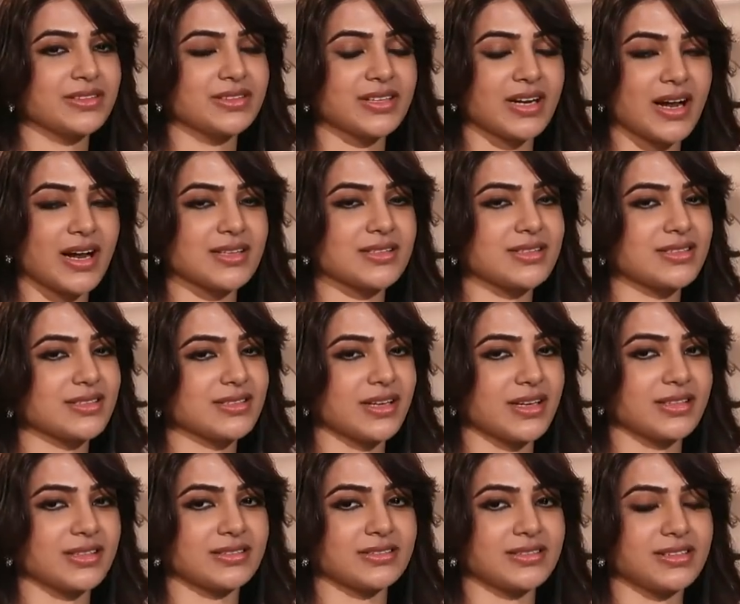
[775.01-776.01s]
trust
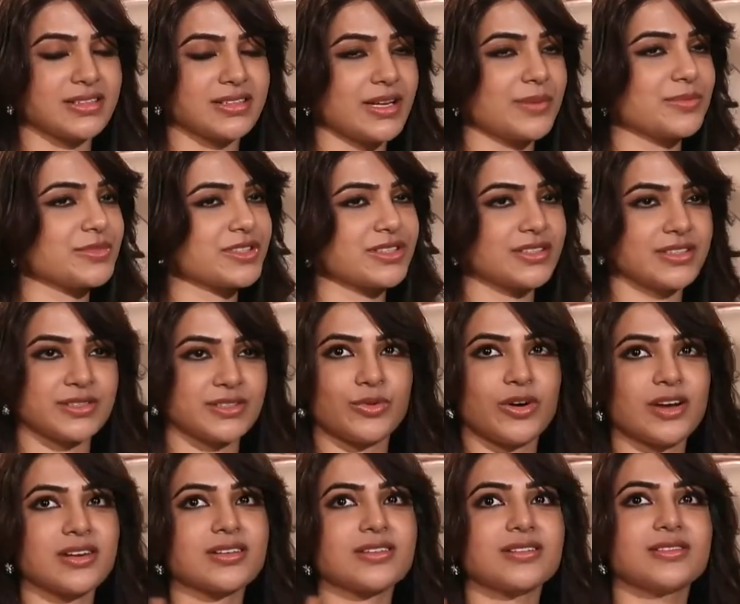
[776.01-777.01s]
and redemption is
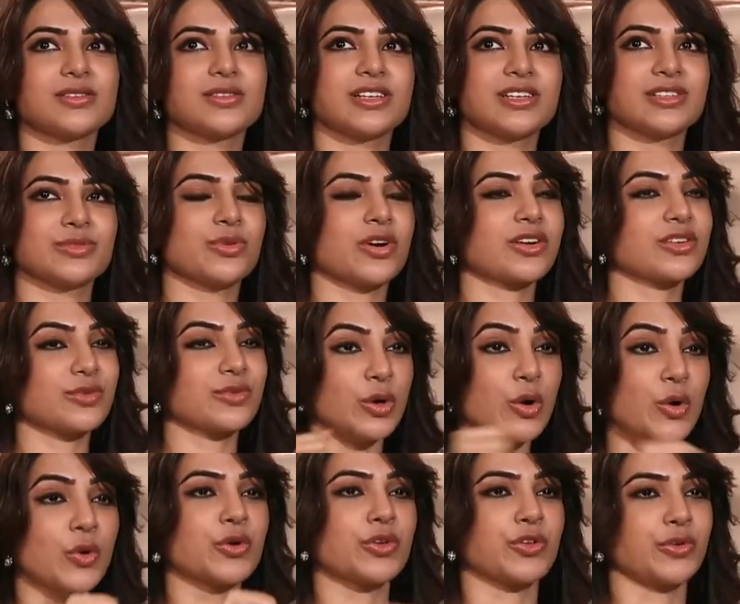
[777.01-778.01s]
what will
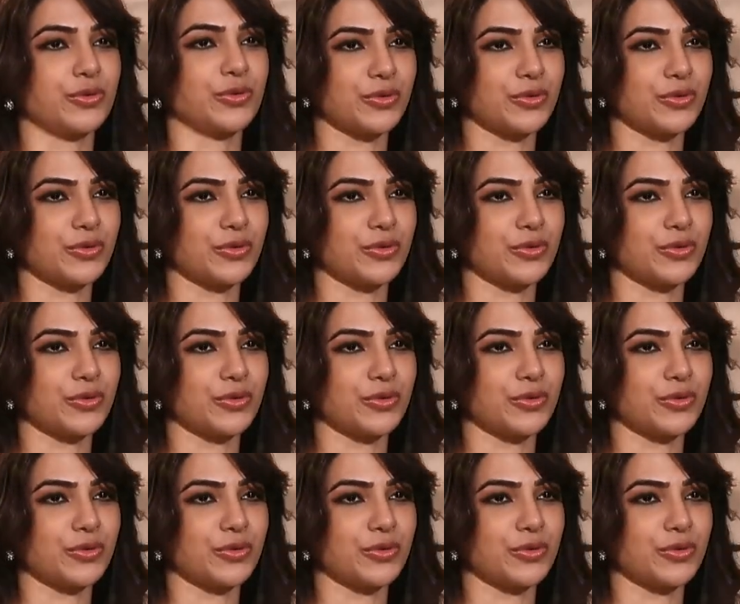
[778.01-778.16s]
hook you.